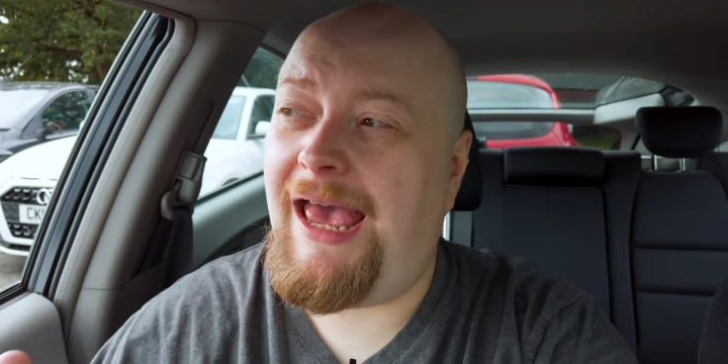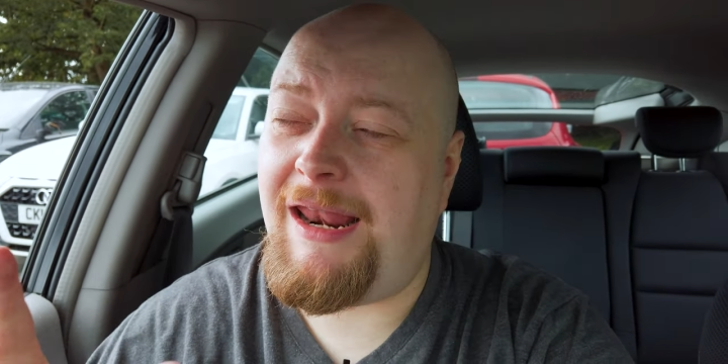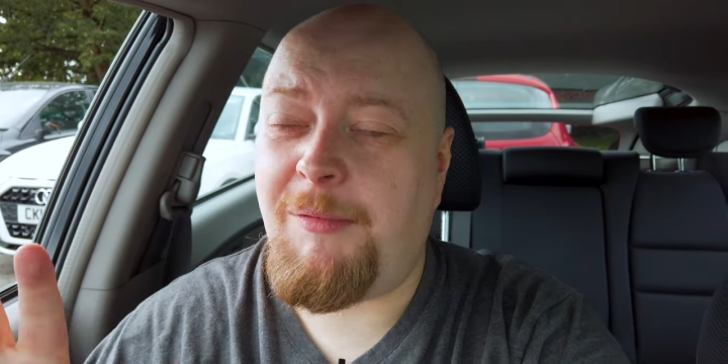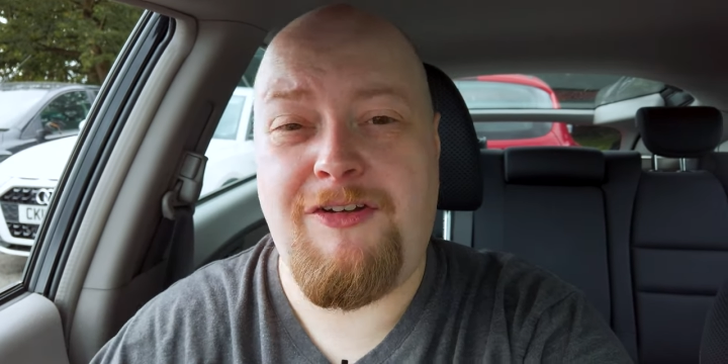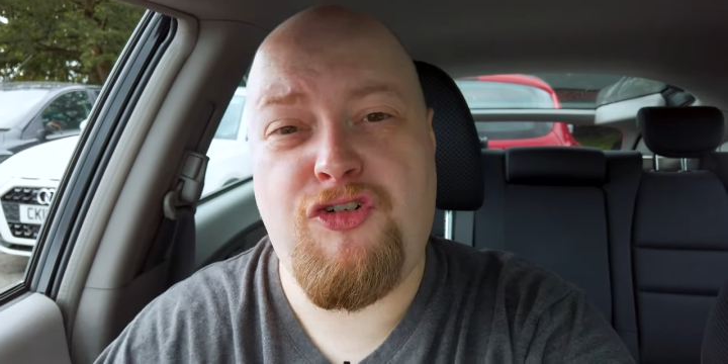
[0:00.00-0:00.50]

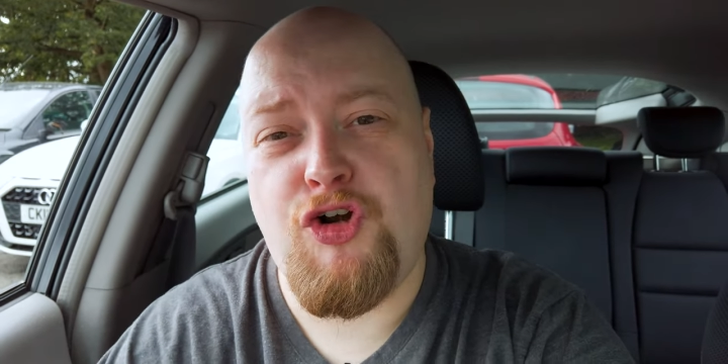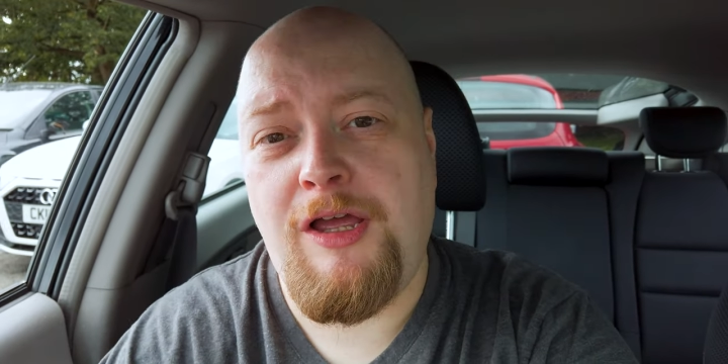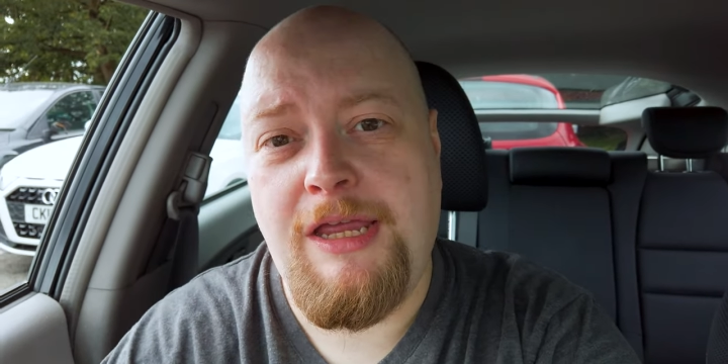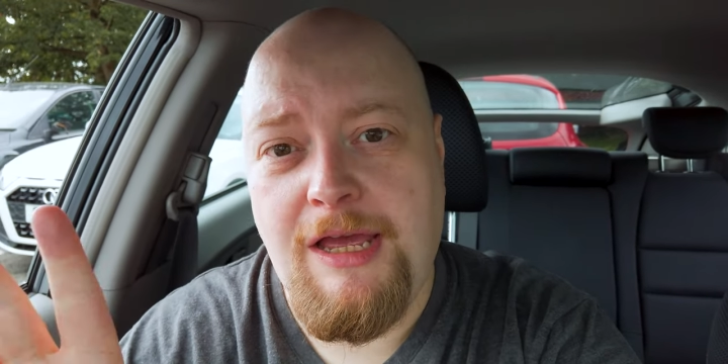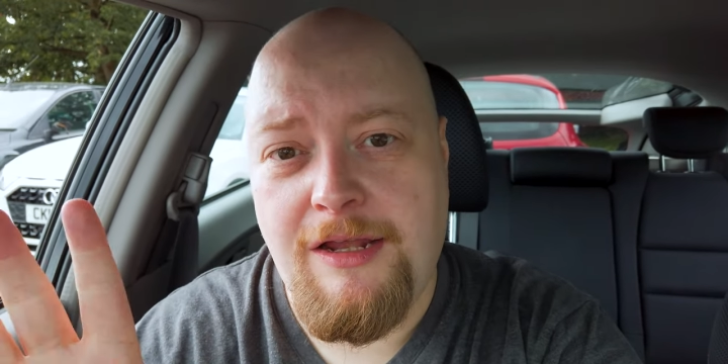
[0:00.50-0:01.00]
and I'm going to
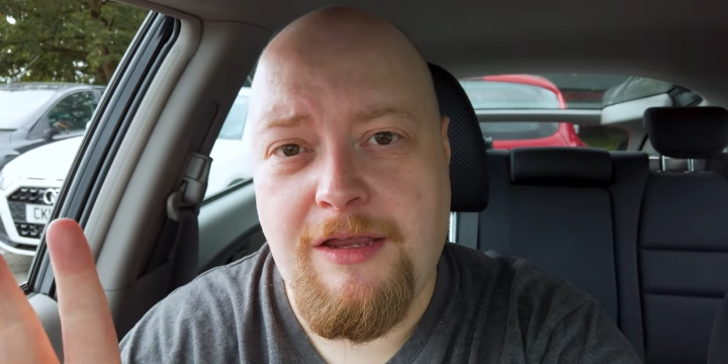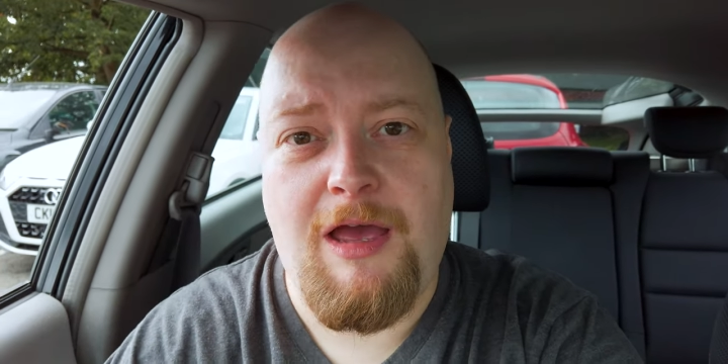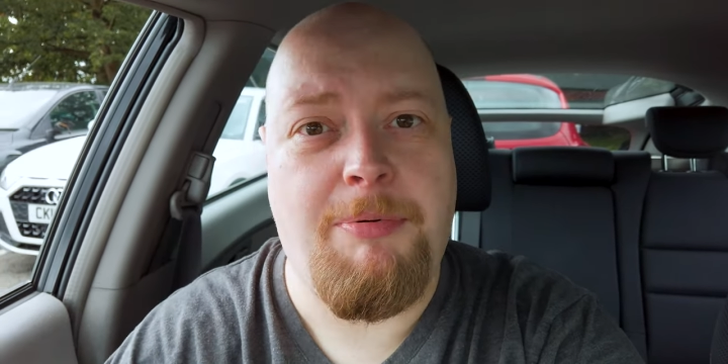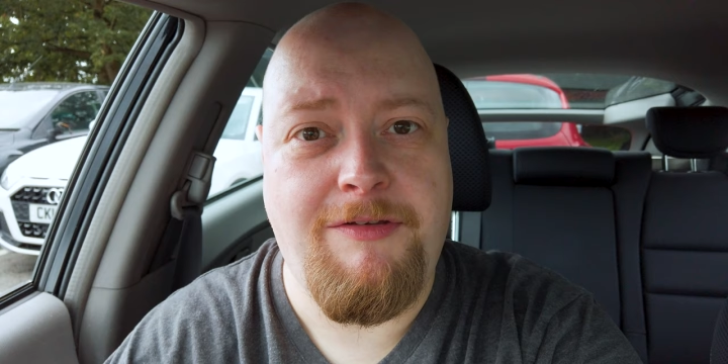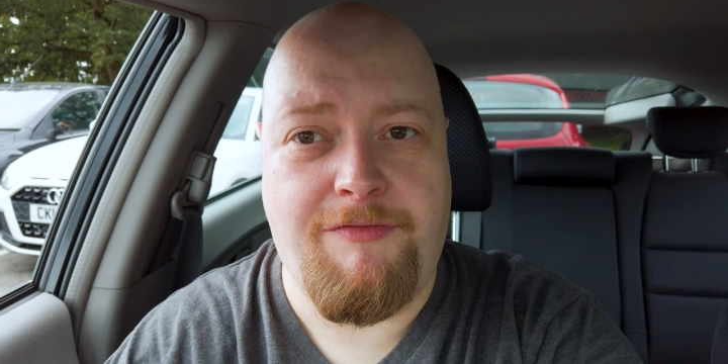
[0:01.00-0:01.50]
try a
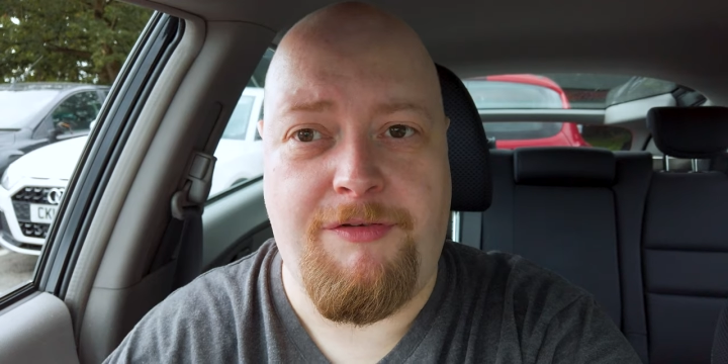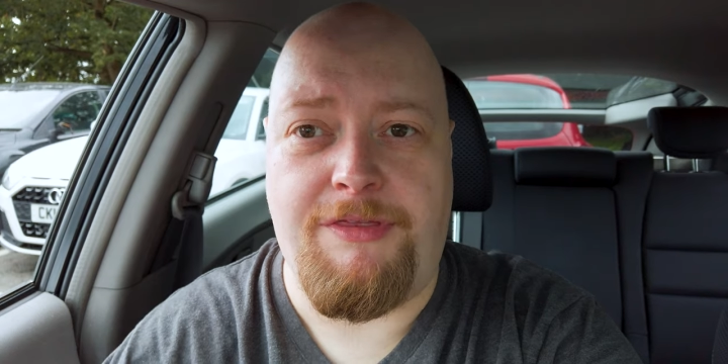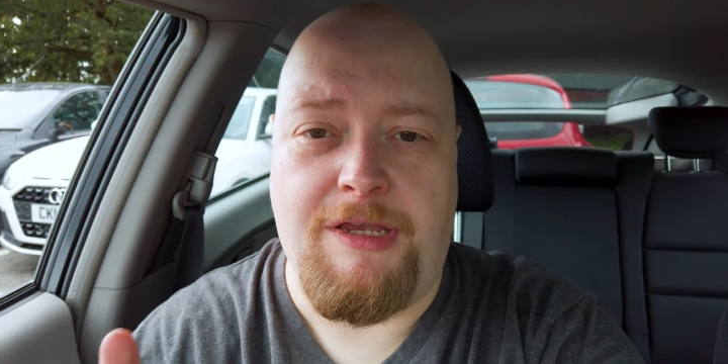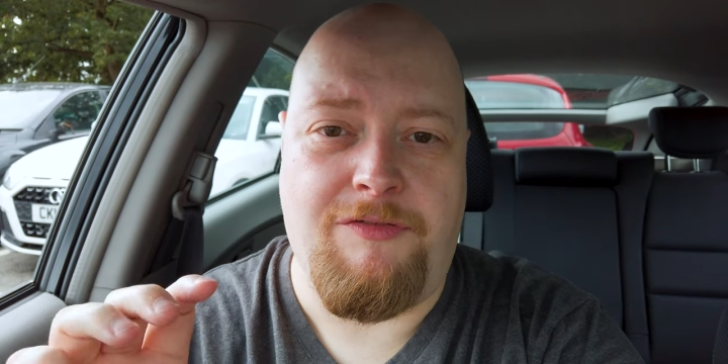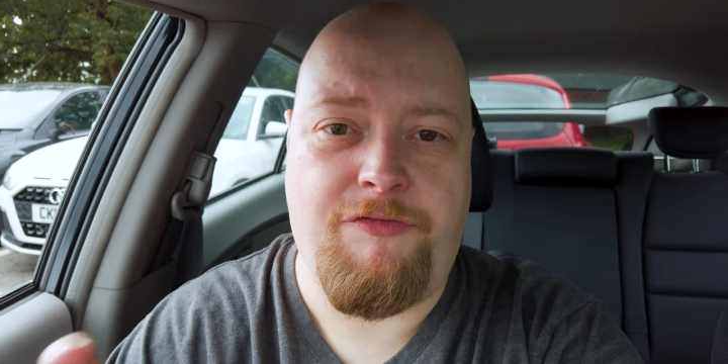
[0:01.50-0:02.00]
couple of
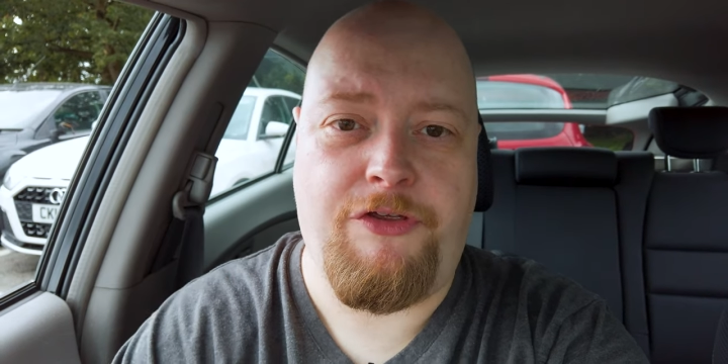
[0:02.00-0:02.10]
different things.